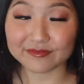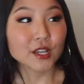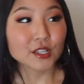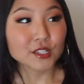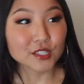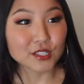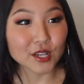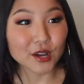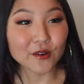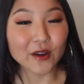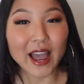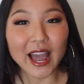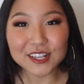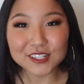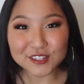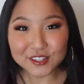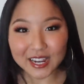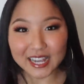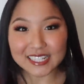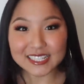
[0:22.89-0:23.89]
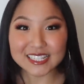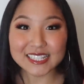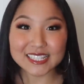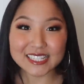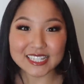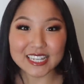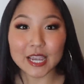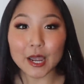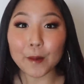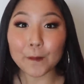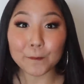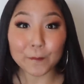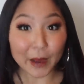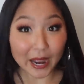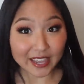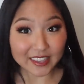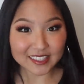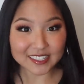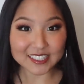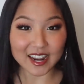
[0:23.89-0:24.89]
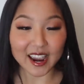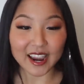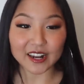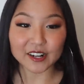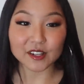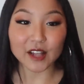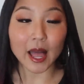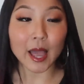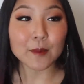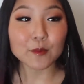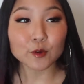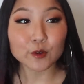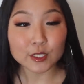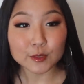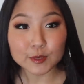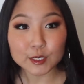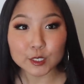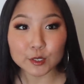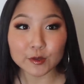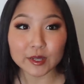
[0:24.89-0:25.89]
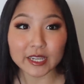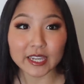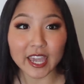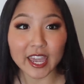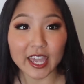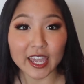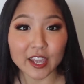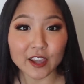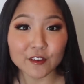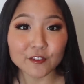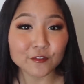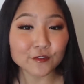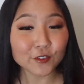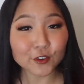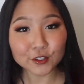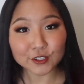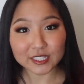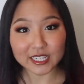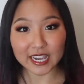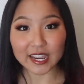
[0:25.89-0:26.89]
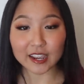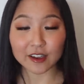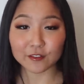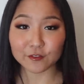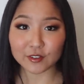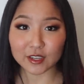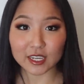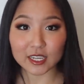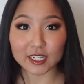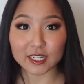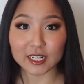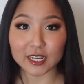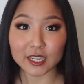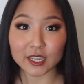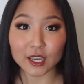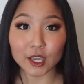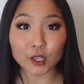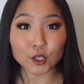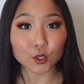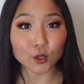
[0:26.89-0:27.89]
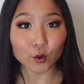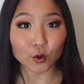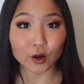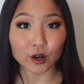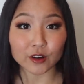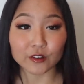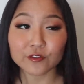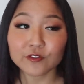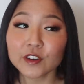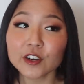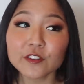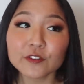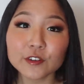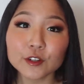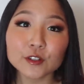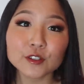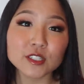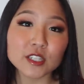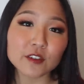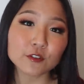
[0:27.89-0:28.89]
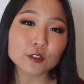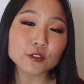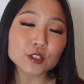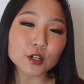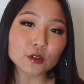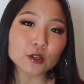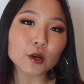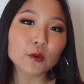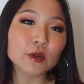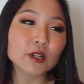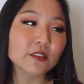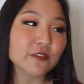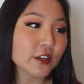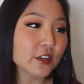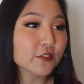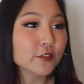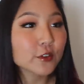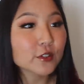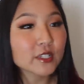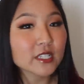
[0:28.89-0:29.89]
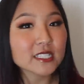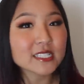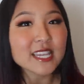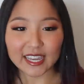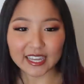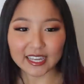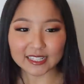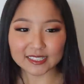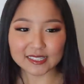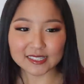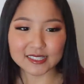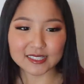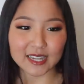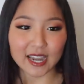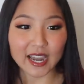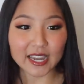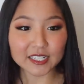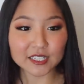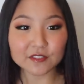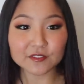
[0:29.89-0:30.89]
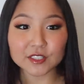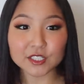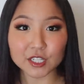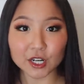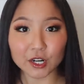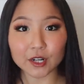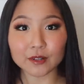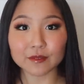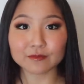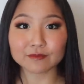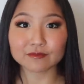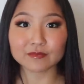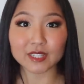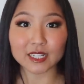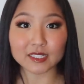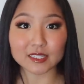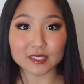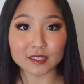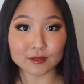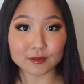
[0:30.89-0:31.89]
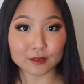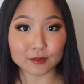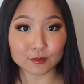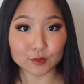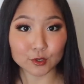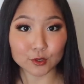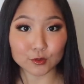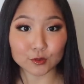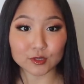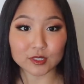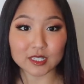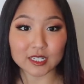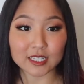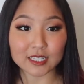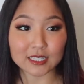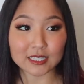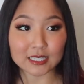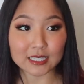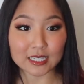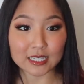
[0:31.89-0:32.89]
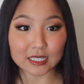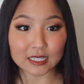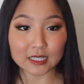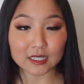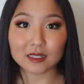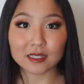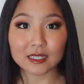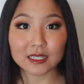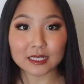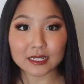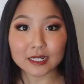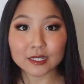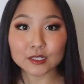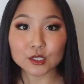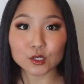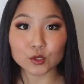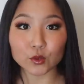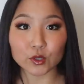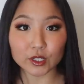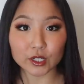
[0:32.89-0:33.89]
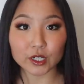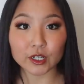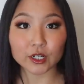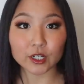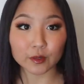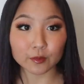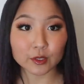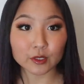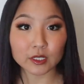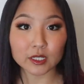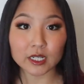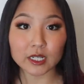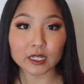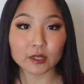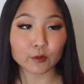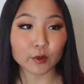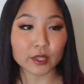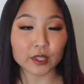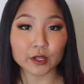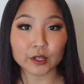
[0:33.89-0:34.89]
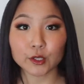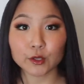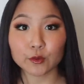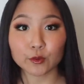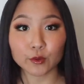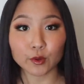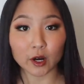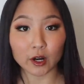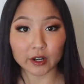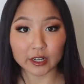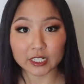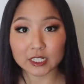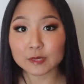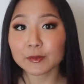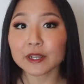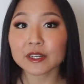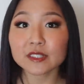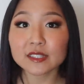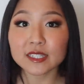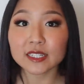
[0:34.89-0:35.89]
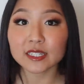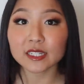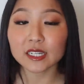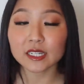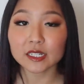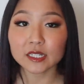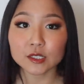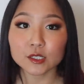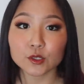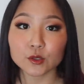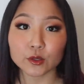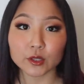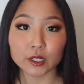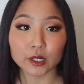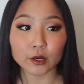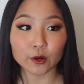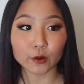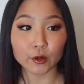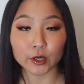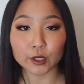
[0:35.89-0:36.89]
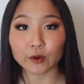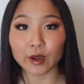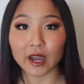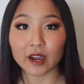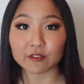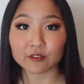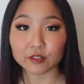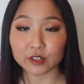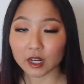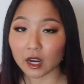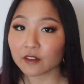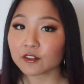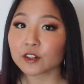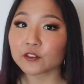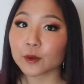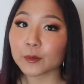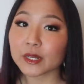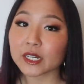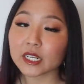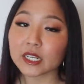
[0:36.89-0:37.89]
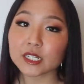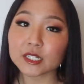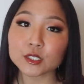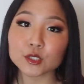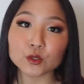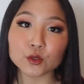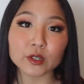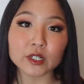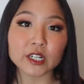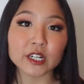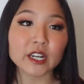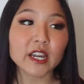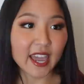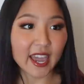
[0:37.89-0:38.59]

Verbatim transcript: So as you guys can see by the title, I'm going to be doing a full day of eating your fear foods. If you don't know what a fear food is, it's kind of a term that's used in the eating disorder community, whether you are experiencing an eating disorder or you have recovered from an eating disorder,